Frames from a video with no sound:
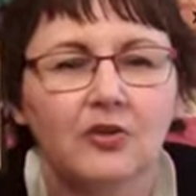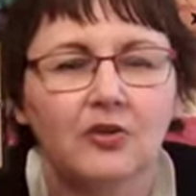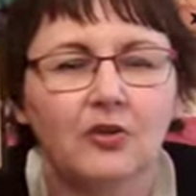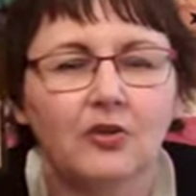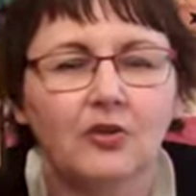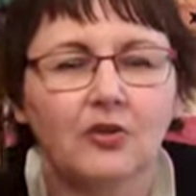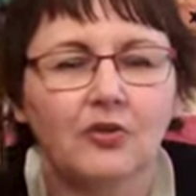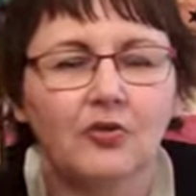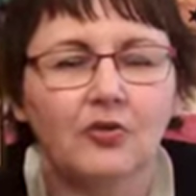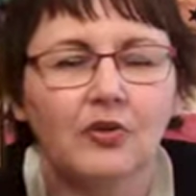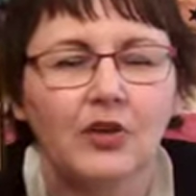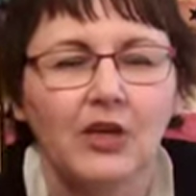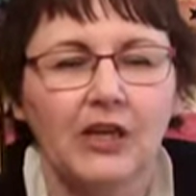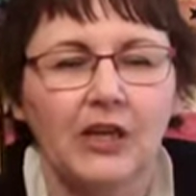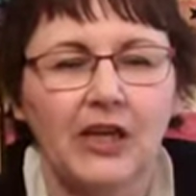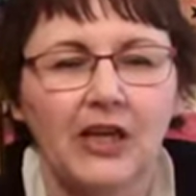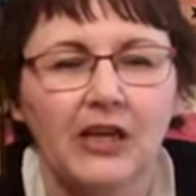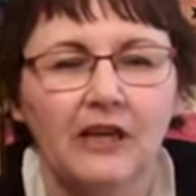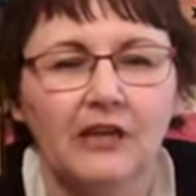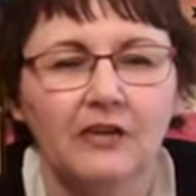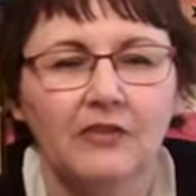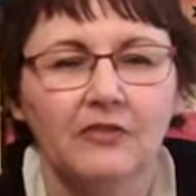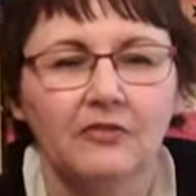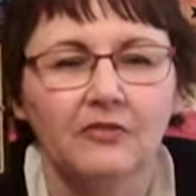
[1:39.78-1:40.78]

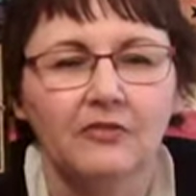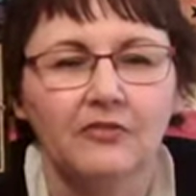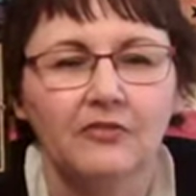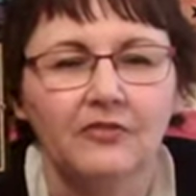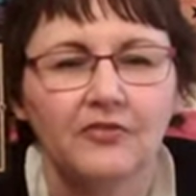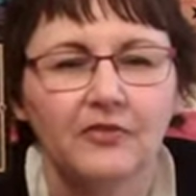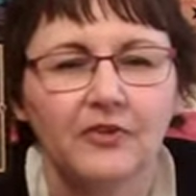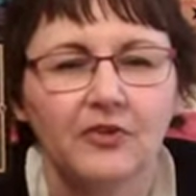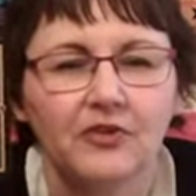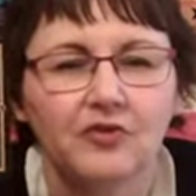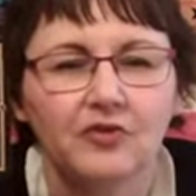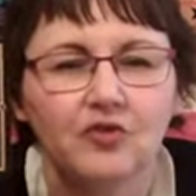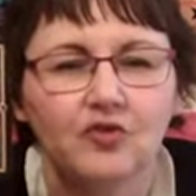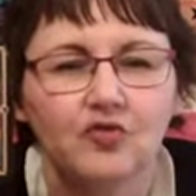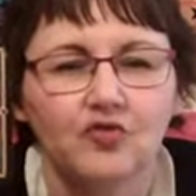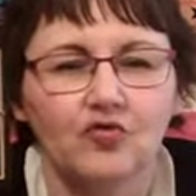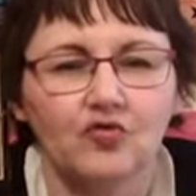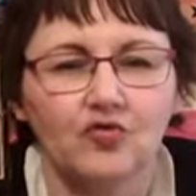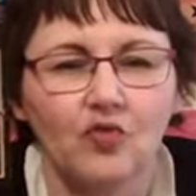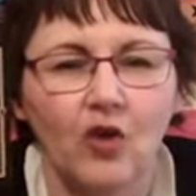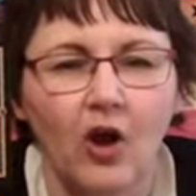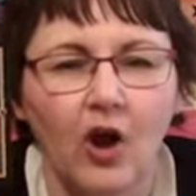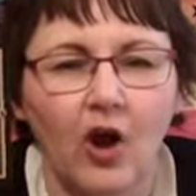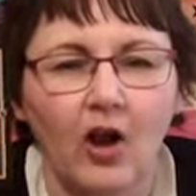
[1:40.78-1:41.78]
creative
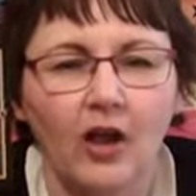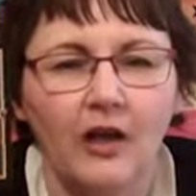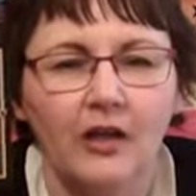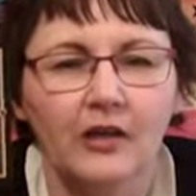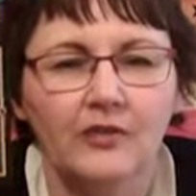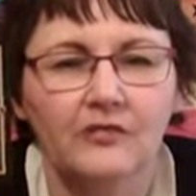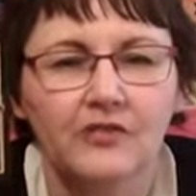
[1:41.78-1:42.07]
drive.